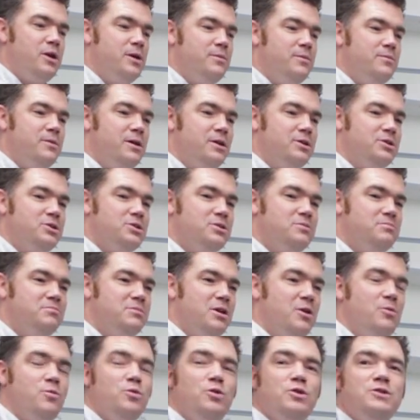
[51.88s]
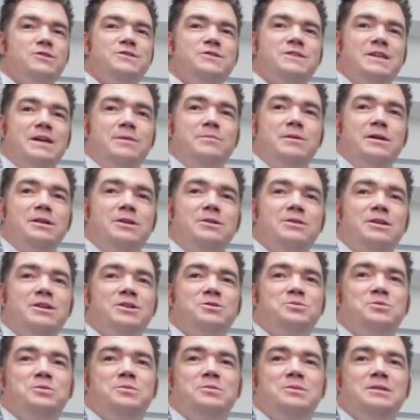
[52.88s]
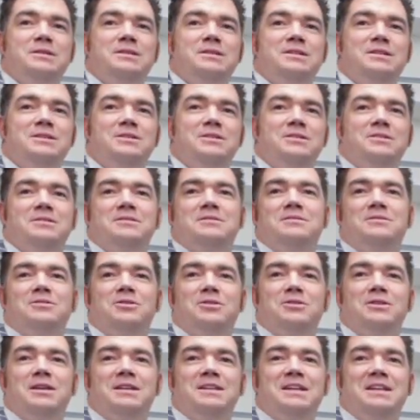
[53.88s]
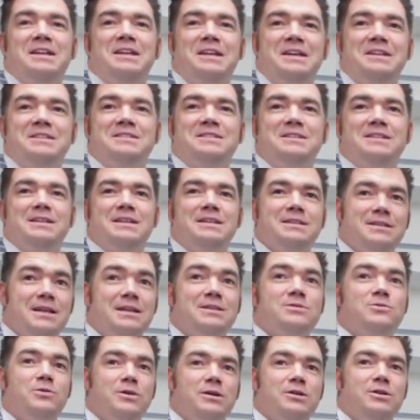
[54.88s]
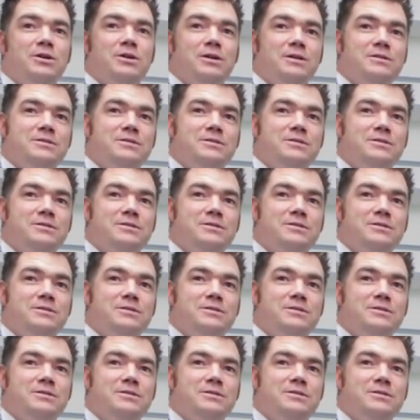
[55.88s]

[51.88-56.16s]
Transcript: much don't want to see a menu, they just want me to cook, cook their dinner, so that's, that's quite nice,